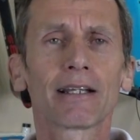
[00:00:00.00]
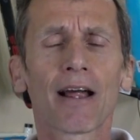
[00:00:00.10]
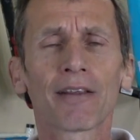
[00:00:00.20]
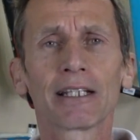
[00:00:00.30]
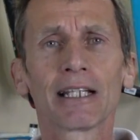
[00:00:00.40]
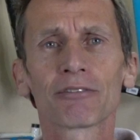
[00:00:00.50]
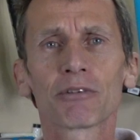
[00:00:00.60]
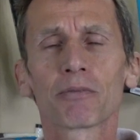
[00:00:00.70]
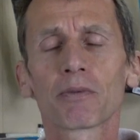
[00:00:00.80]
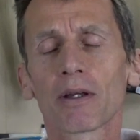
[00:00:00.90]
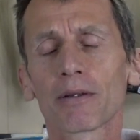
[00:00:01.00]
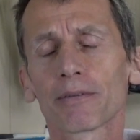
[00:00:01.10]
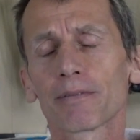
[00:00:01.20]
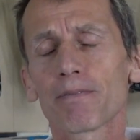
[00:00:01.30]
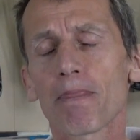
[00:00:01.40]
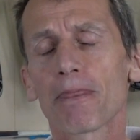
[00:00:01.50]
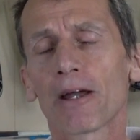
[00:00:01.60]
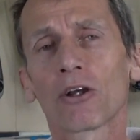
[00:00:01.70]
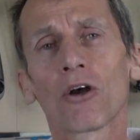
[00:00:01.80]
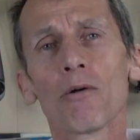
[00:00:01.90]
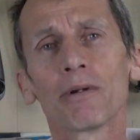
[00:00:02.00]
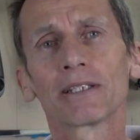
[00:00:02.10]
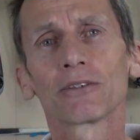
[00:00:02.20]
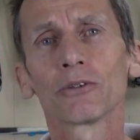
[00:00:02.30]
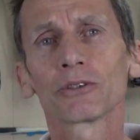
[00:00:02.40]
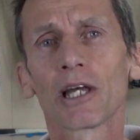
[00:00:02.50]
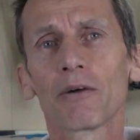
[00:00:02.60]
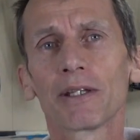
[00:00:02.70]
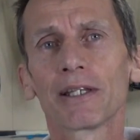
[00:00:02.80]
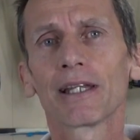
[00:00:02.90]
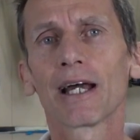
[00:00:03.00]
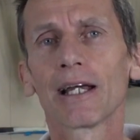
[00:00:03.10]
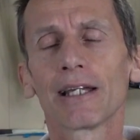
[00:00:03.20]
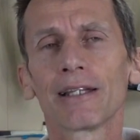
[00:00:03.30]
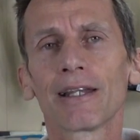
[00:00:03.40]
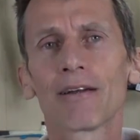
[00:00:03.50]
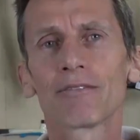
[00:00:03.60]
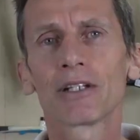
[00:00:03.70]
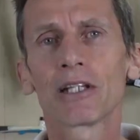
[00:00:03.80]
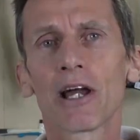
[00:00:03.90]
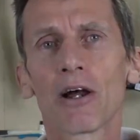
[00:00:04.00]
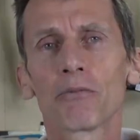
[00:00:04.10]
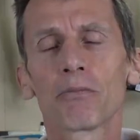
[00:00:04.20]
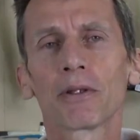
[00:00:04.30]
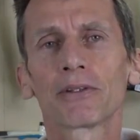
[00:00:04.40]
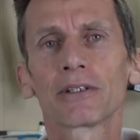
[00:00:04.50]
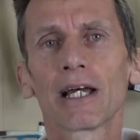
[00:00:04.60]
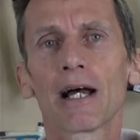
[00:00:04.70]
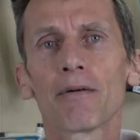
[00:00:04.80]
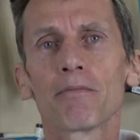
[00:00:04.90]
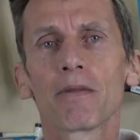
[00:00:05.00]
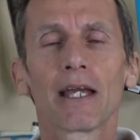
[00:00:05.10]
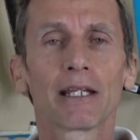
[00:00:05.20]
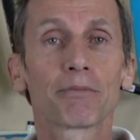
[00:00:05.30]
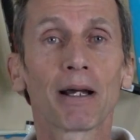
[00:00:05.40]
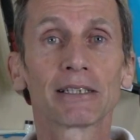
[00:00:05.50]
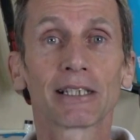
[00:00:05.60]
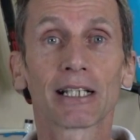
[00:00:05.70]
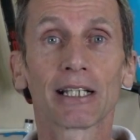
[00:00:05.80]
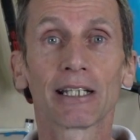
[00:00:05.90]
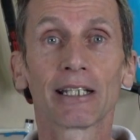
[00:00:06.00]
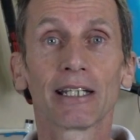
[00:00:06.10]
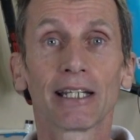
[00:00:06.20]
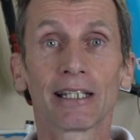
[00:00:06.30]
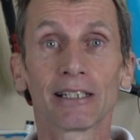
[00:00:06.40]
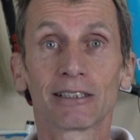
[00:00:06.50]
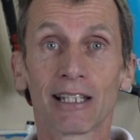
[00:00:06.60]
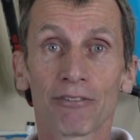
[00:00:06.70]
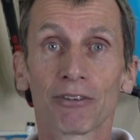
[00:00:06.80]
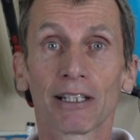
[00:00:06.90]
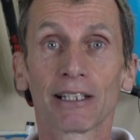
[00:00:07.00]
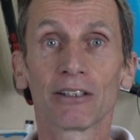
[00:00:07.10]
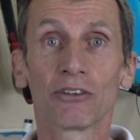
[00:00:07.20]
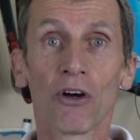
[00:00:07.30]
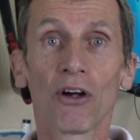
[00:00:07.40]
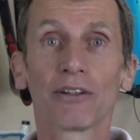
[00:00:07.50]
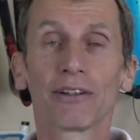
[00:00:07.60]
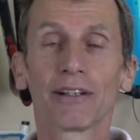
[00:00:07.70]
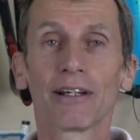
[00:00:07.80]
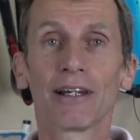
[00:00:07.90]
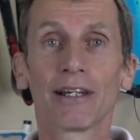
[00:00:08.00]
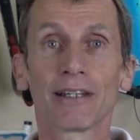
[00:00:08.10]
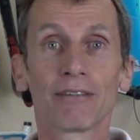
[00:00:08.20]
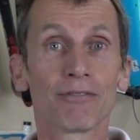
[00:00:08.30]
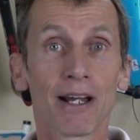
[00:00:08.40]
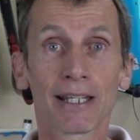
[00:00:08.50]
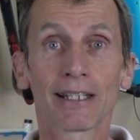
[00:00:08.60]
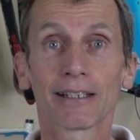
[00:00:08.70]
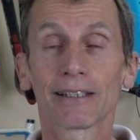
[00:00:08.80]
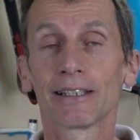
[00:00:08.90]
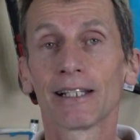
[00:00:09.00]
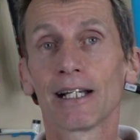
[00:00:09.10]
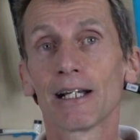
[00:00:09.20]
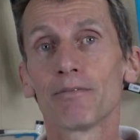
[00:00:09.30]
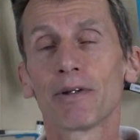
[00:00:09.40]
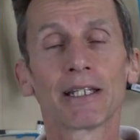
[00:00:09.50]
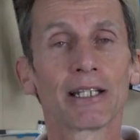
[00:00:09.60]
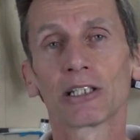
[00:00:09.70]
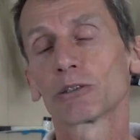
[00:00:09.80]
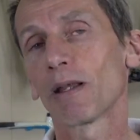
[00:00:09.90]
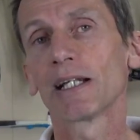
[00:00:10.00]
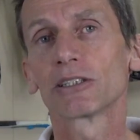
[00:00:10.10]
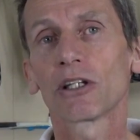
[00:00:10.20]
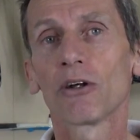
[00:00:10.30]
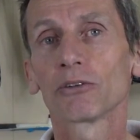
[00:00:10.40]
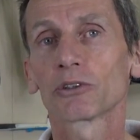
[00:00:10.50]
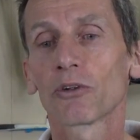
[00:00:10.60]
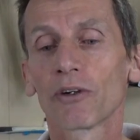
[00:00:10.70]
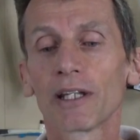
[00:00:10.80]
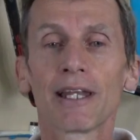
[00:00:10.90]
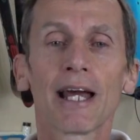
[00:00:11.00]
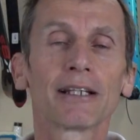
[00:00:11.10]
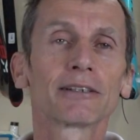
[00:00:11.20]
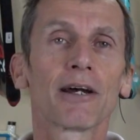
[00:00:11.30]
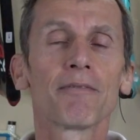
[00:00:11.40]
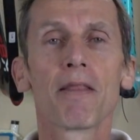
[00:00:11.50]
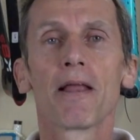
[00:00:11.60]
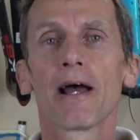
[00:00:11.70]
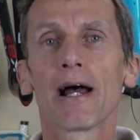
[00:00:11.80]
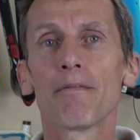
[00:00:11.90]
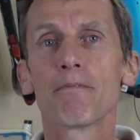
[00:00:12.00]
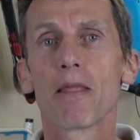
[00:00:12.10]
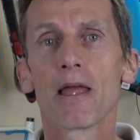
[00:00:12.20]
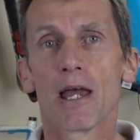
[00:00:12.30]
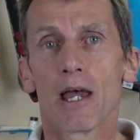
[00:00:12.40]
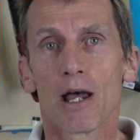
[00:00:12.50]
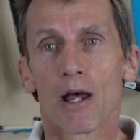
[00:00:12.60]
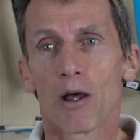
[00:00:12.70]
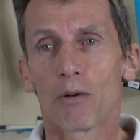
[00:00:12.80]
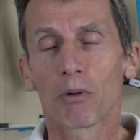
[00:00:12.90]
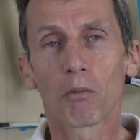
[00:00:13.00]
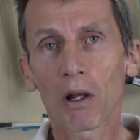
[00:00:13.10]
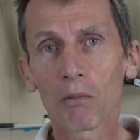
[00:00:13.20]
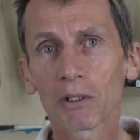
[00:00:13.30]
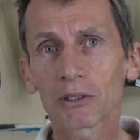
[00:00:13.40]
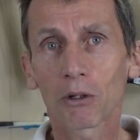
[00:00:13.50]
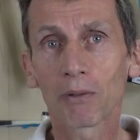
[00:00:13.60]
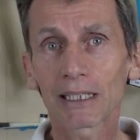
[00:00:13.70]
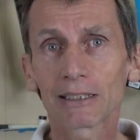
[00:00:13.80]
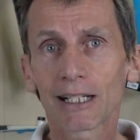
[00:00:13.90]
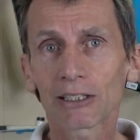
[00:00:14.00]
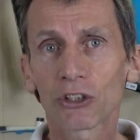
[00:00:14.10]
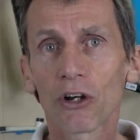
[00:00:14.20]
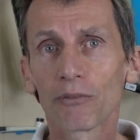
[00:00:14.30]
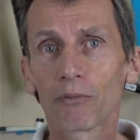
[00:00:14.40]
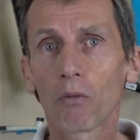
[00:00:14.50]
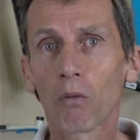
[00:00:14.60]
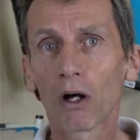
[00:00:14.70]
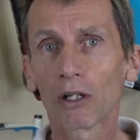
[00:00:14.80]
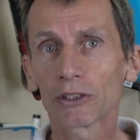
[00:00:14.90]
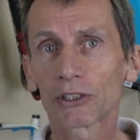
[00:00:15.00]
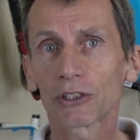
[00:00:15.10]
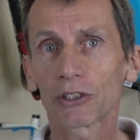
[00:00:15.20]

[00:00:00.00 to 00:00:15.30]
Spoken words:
think he left a comment also in that video, but it is definitely not a fake, and he explains the whole story in that. So, but what I wanted to quickly touch on was